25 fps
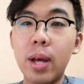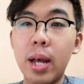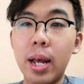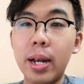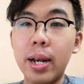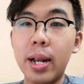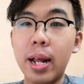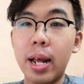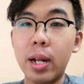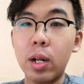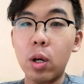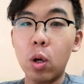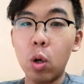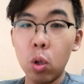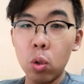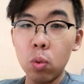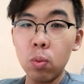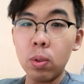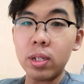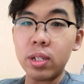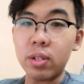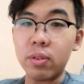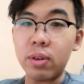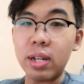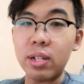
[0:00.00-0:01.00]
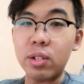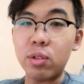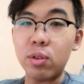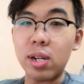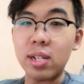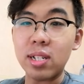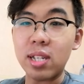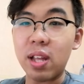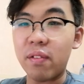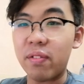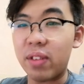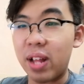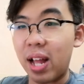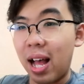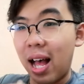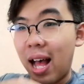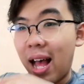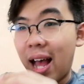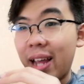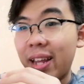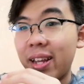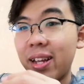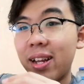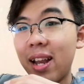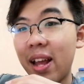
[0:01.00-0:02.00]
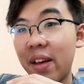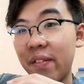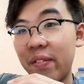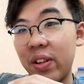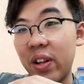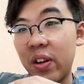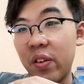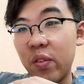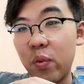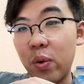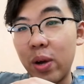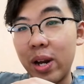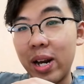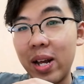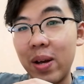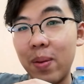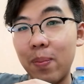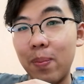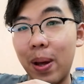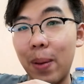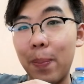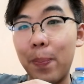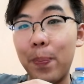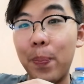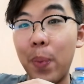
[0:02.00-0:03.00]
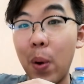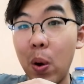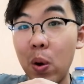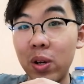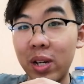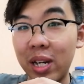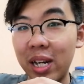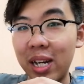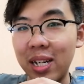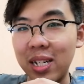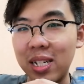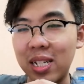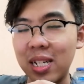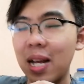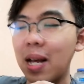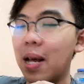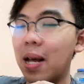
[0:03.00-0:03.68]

and then older tarantulas have the higher level of venom but pokies,